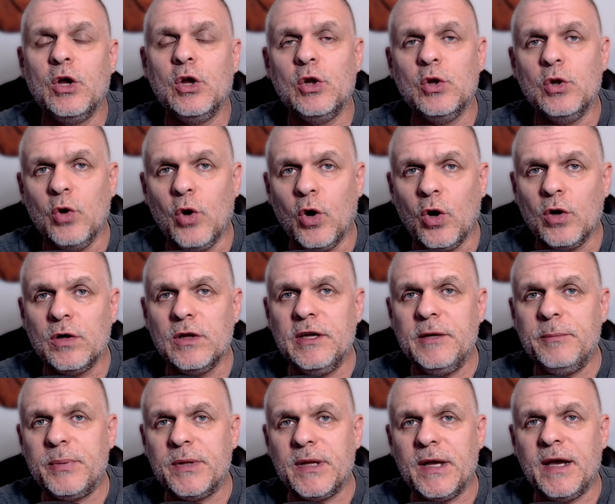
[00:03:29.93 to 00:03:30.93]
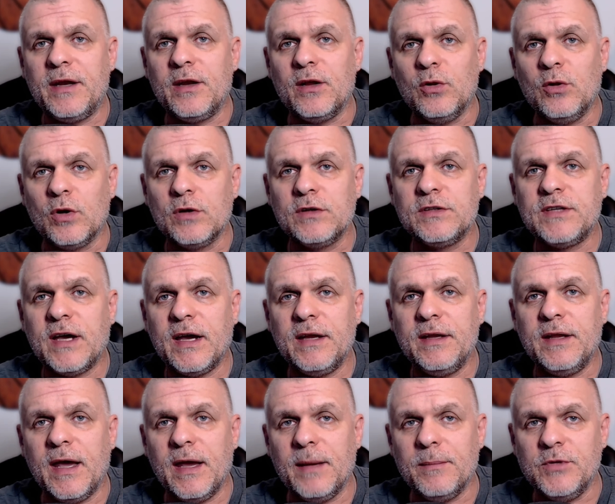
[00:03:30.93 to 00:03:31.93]
Longley played
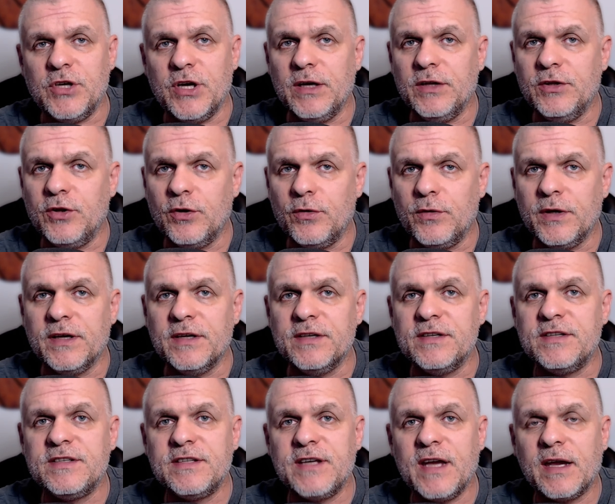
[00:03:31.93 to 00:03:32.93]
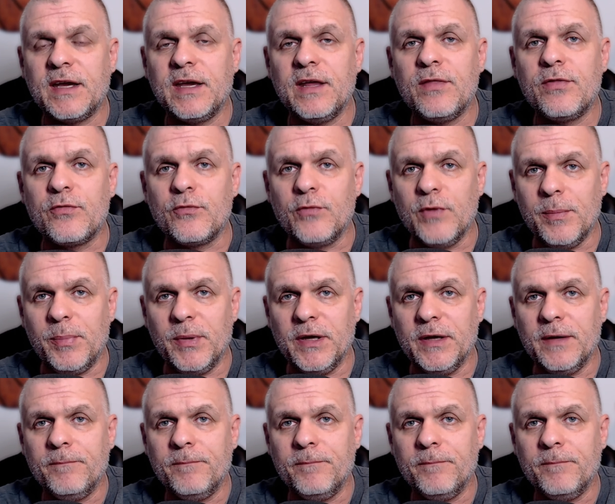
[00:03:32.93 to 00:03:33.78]
alongside MJ during his second three-peat.